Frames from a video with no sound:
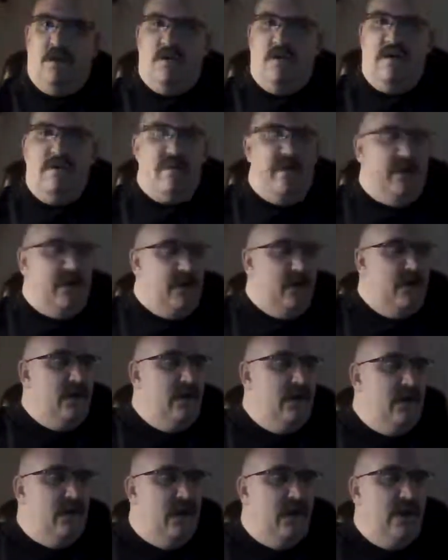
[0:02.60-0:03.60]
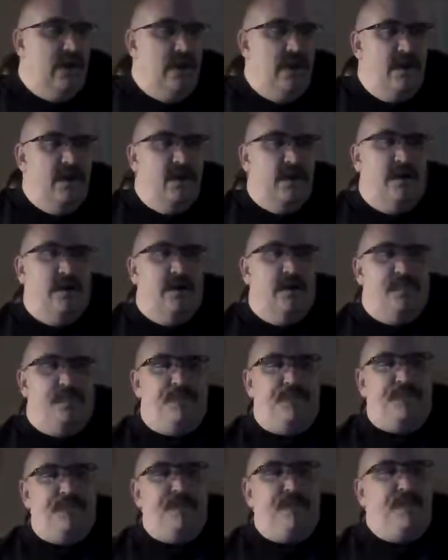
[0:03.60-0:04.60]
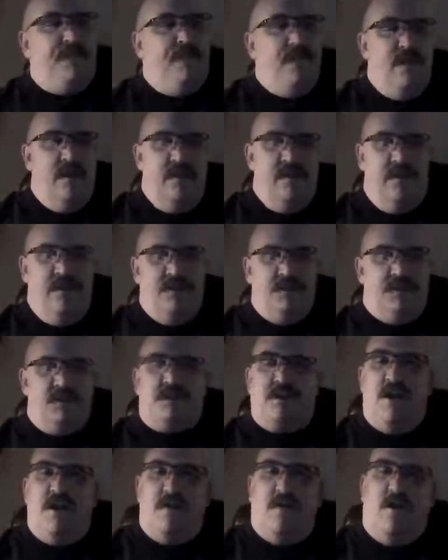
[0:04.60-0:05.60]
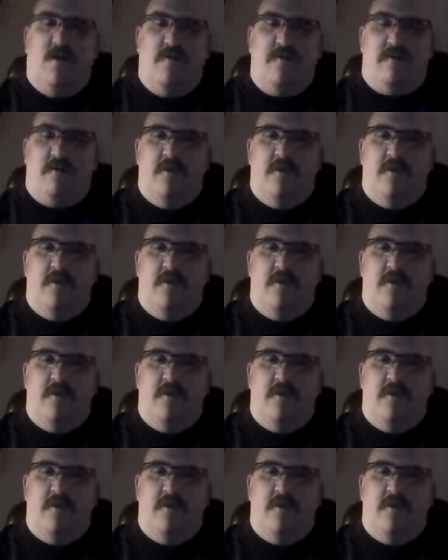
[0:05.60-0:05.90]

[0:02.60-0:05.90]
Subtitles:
Good evening. I just got home